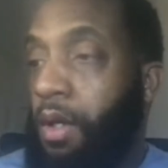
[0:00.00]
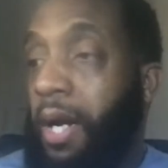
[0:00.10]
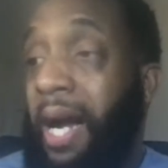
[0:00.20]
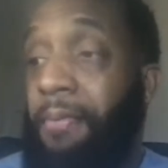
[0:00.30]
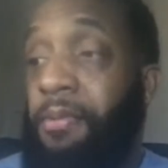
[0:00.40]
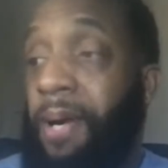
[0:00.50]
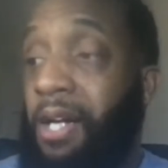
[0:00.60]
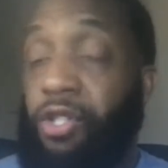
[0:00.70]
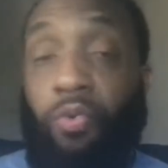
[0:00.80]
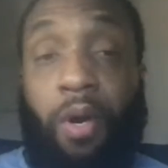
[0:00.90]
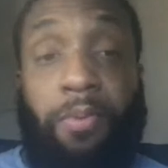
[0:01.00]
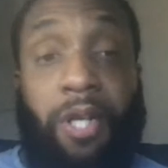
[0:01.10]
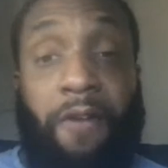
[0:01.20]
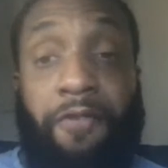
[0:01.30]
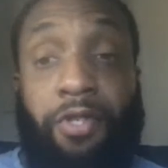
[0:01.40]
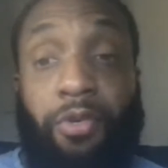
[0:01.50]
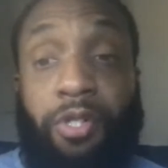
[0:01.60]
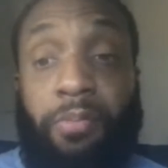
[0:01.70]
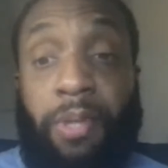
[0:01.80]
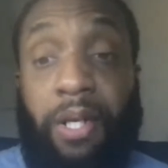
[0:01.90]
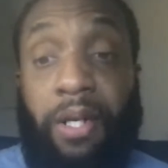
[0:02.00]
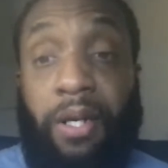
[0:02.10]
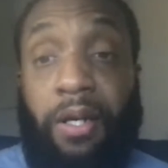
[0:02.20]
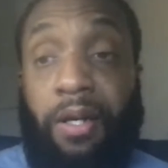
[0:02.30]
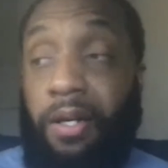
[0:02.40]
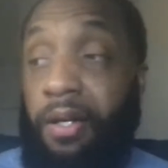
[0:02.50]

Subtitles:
optimize your website for social media,